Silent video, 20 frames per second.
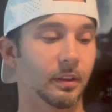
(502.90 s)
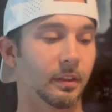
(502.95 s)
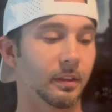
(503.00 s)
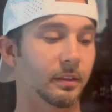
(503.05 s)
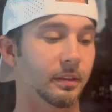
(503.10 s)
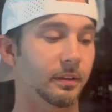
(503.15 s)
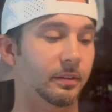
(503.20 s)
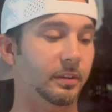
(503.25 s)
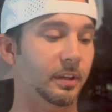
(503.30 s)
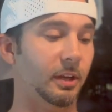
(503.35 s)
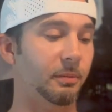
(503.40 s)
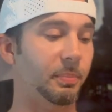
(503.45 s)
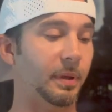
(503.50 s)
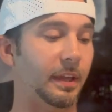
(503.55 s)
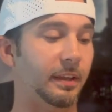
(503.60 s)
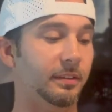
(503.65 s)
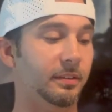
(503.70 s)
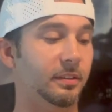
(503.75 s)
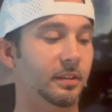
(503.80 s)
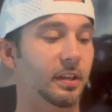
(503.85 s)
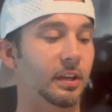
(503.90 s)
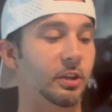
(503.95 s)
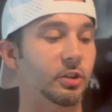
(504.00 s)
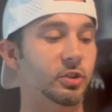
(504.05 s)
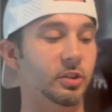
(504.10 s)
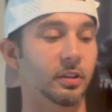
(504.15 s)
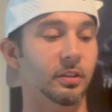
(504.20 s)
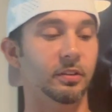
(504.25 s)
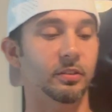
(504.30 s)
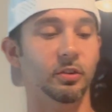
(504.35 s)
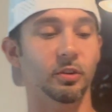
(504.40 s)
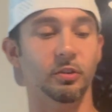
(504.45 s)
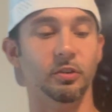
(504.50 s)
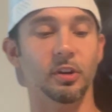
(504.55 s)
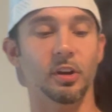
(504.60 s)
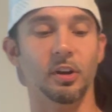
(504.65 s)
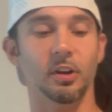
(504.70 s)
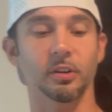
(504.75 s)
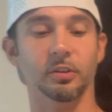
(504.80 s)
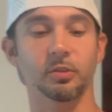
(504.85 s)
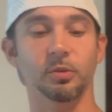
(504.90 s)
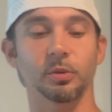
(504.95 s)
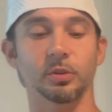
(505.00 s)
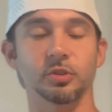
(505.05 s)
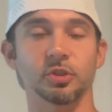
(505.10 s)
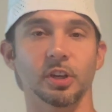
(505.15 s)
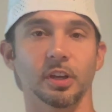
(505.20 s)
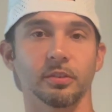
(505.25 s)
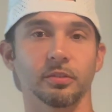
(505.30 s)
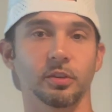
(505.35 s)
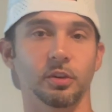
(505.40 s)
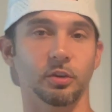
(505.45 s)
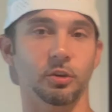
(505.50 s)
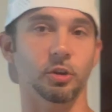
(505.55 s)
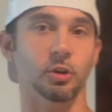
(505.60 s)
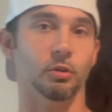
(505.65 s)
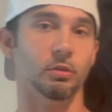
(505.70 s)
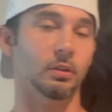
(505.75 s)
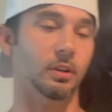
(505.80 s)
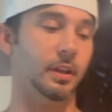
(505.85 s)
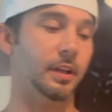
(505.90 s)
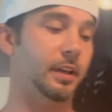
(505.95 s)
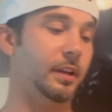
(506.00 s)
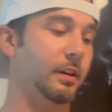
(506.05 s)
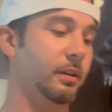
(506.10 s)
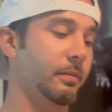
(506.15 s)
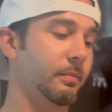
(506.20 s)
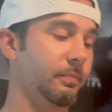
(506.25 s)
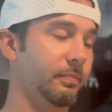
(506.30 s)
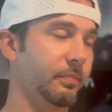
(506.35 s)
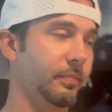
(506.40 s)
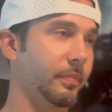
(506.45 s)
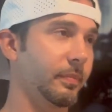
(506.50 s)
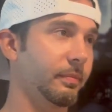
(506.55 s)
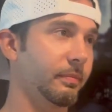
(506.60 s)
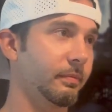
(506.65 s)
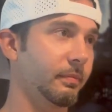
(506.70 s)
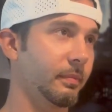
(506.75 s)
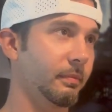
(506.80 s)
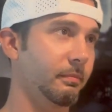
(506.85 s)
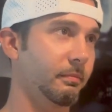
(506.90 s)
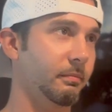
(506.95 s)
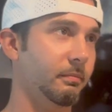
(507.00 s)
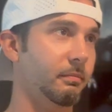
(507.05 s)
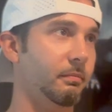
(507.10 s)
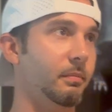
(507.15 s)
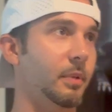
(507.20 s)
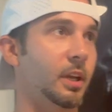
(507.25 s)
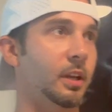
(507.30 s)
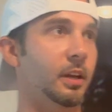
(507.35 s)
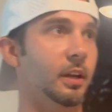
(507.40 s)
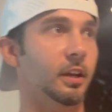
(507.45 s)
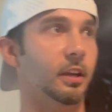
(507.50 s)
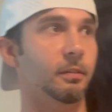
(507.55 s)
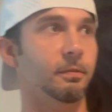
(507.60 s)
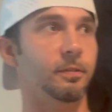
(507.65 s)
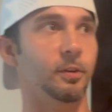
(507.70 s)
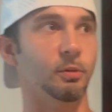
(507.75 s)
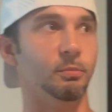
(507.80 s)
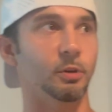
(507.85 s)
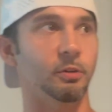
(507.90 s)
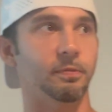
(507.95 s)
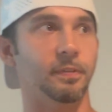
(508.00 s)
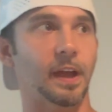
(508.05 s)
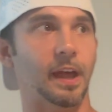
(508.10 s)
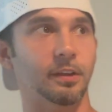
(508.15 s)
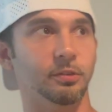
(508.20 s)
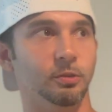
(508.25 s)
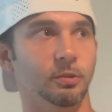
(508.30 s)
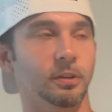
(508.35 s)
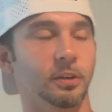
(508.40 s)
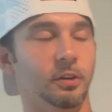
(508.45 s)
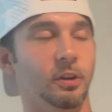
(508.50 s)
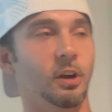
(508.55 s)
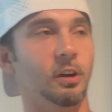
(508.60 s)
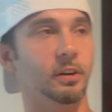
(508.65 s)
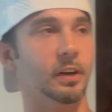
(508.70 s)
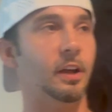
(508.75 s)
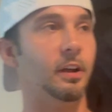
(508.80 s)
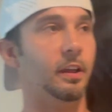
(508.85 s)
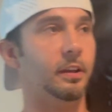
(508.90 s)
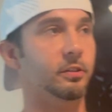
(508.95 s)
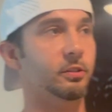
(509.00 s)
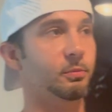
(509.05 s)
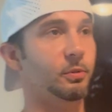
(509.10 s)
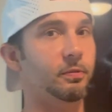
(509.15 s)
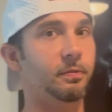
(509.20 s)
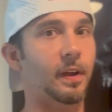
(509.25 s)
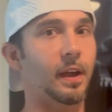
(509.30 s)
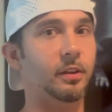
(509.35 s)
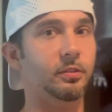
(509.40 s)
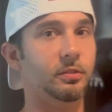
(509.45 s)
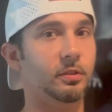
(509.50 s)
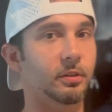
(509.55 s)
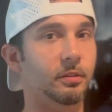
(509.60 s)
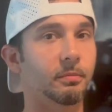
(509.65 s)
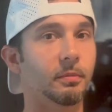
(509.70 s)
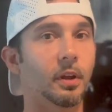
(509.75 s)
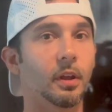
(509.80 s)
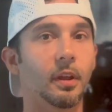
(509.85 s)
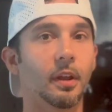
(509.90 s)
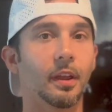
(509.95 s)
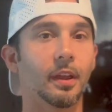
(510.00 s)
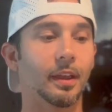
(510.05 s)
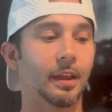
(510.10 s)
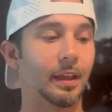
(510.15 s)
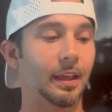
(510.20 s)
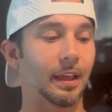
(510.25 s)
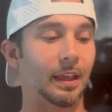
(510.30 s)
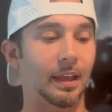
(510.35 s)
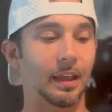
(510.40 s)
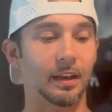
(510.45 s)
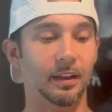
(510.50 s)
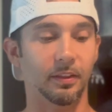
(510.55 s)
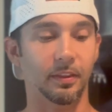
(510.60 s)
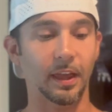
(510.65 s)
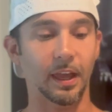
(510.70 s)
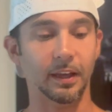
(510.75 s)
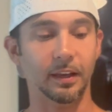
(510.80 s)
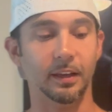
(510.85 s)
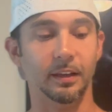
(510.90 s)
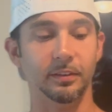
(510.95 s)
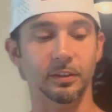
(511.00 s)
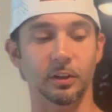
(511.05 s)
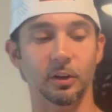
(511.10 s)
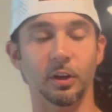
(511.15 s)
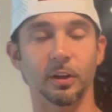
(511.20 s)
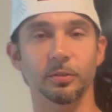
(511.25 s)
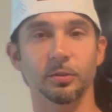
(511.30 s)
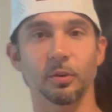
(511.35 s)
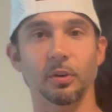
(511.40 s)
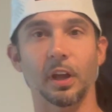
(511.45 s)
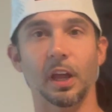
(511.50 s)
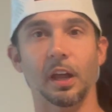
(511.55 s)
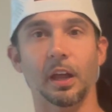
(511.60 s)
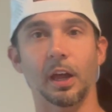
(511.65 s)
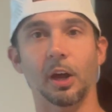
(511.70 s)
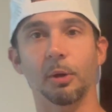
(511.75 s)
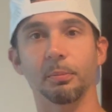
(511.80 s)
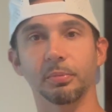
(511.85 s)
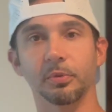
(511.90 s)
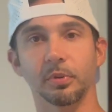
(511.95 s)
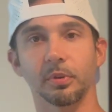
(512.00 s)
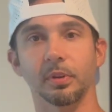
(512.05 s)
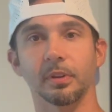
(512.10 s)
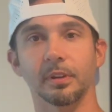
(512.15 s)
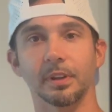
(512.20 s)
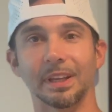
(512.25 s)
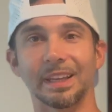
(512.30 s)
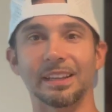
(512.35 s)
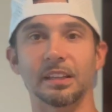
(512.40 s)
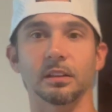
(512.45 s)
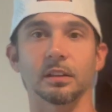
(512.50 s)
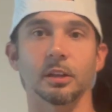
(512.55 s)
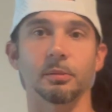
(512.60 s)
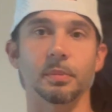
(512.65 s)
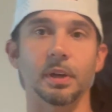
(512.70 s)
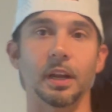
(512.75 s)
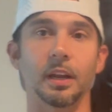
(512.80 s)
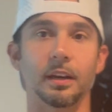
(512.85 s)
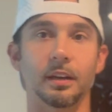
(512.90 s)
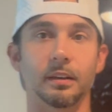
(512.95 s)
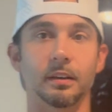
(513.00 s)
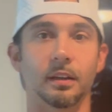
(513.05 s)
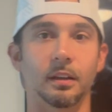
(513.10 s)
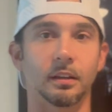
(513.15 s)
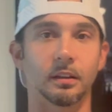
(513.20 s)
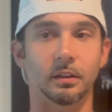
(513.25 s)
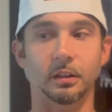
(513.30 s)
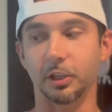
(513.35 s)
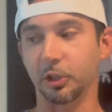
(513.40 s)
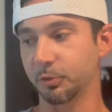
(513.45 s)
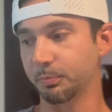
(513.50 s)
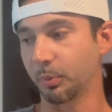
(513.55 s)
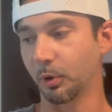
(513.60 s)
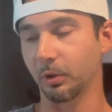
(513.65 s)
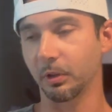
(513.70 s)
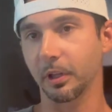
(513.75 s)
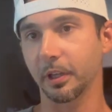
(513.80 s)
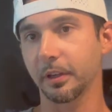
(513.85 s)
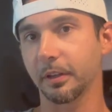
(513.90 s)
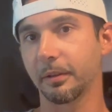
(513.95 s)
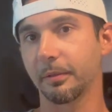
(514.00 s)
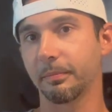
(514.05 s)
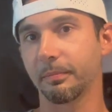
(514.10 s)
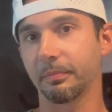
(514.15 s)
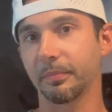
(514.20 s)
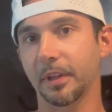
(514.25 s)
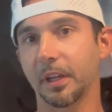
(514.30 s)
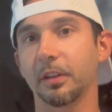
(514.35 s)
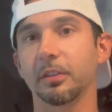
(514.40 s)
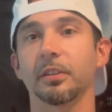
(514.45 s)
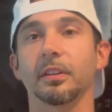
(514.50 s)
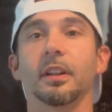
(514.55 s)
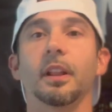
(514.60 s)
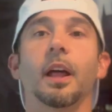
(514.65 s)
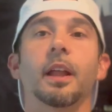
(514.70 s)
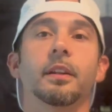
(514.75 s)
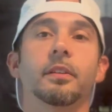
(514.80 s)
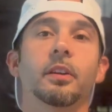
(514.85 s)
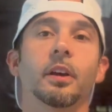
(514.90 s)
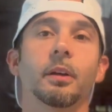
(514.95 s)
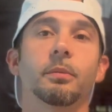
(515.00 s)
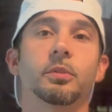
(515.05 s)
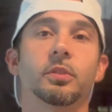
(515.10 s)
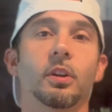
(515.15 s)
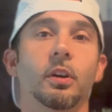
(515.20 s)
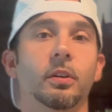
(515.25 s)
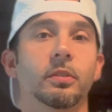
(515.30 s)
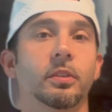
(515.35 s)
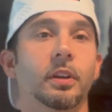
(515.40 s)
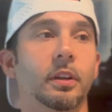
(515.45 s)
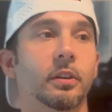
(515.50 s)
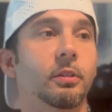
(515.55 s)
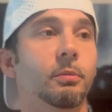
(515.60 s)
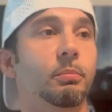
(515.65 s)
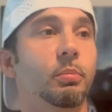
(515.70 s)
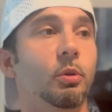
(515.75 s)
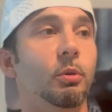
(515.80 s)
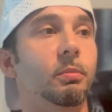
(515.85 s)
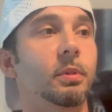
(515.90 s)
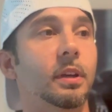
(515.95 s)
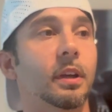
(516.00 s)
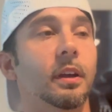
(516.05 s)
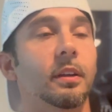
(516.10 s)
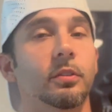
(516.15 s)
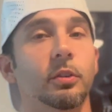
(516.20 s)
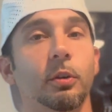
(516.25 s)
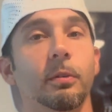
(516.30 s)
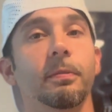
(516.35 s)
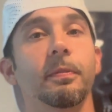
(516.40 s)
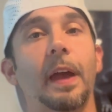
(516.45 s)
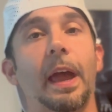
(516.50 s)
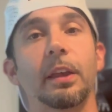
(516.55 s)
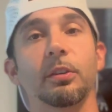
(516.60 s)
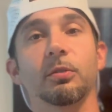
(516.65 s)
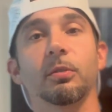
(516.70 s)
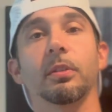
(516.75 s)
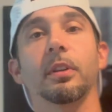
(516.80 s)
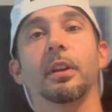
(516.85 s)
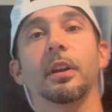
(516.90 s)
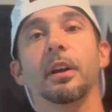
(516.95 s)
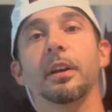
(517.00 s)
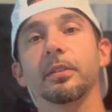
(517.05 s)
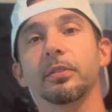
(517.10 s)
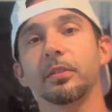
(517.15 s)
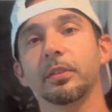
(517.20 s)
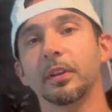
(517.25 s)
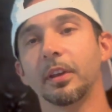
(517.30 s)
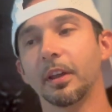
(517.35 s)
the same pace teaches your dog to adjust to your lead, meaning if you move faster, the dog now has to move faster. And in that case, it also helps eliminate leash pulling, because a lot of times dogs like to pull because they're faster than us.